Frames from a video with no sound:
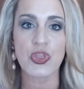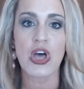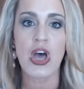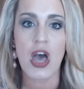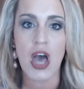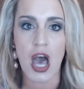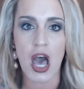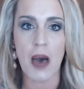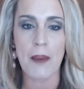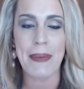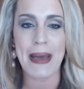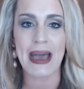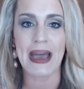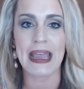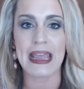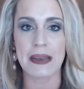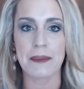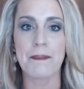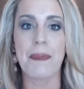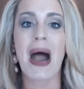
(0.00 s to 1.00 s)
about
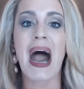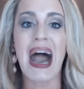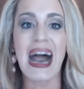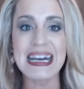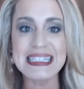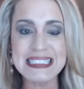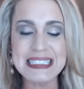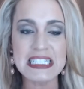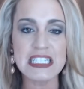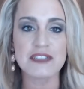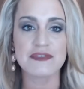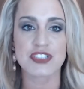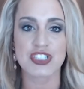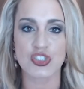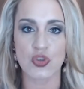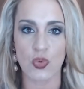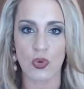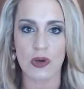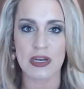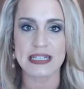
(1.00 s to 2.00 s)
and positive
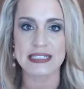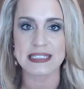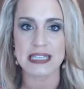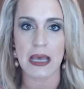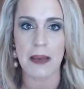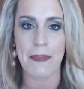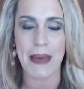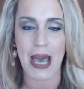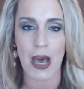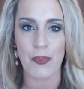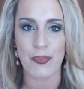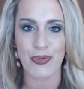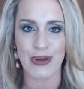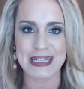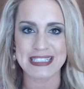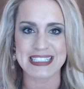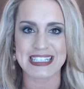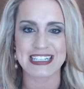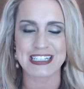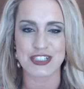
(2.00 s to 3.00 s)
stories about
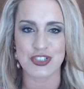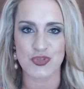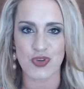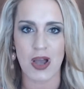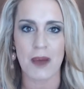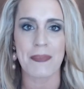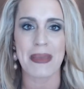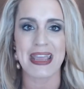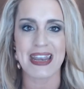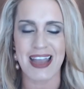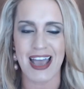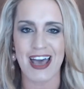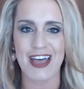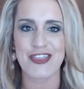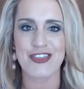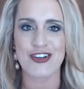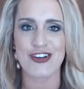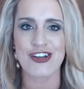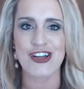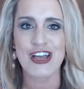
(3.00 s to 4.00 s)
President Trump and
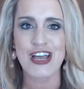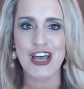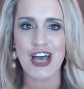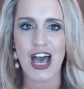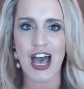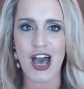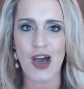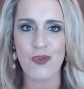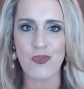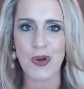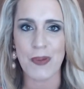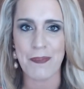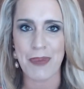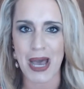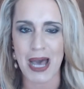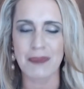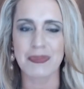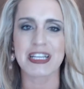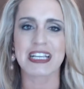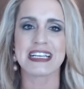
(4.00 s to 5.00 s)
other
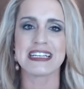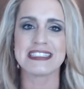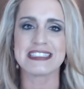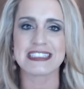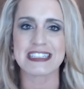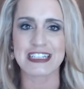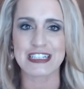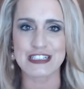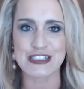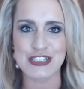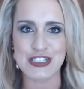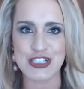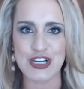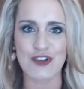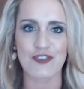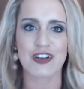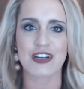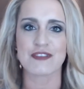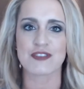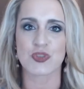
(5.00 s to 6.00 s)
Republicans and
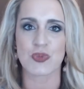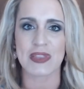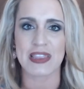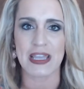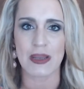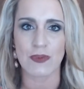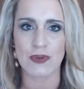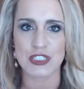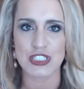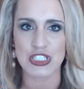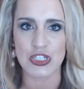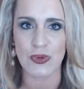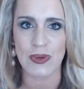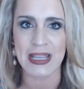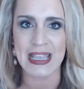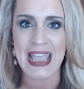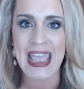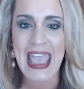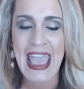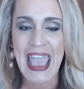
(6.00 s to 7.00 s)
conservatives, what they were
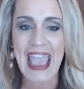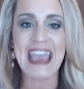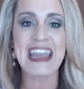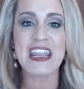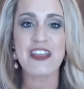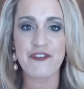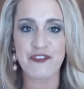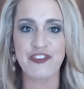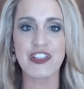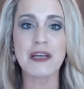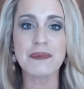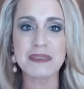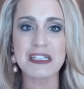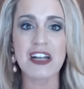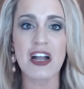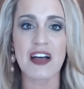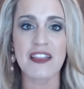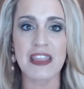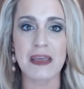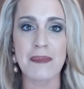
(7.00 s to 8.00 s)
doing. And he flipped it
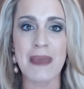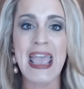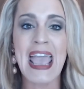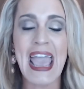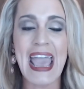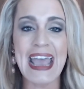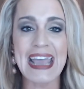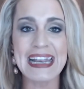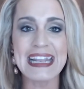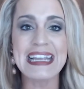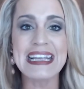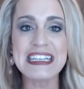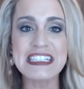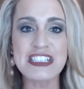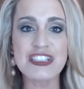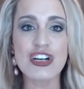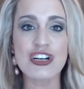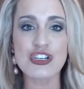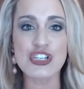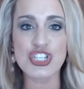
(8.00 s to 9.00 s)
on them. And he
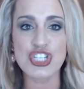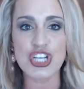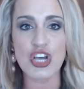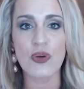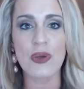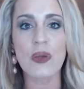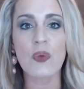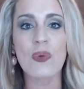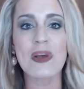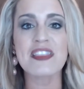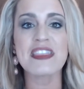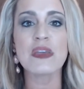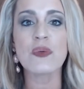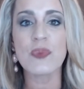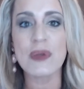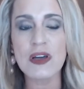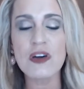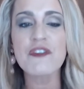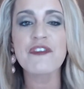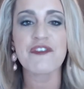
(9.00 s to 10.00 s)
started showing where the
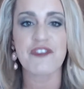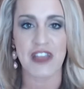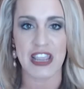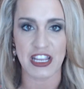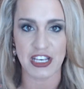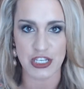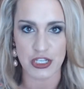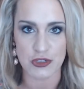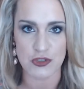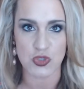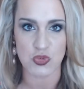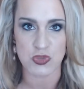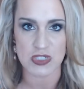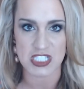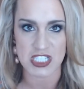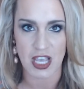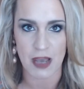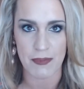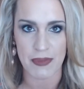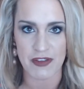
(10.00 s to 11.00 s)
real fake news was
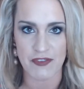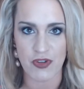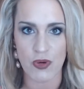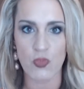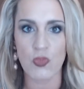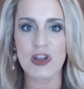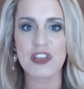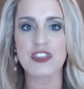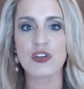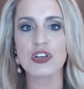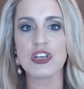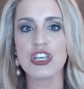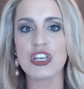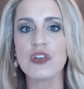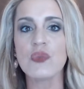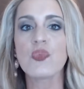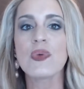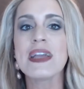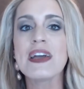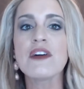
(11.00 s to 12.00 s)
coming from, where the
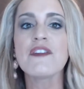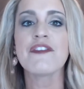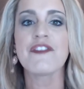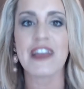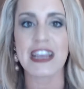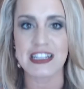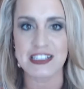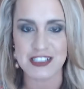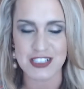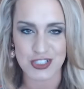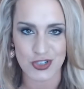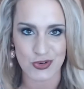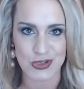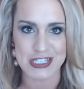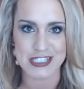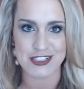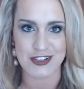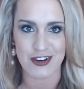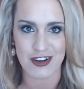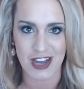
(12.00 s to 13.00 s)
real fake
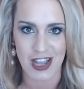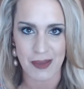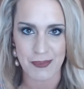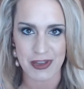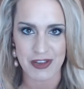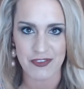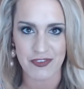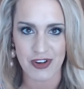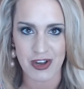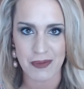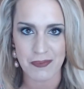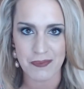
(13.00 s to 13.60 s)
stories are coming from.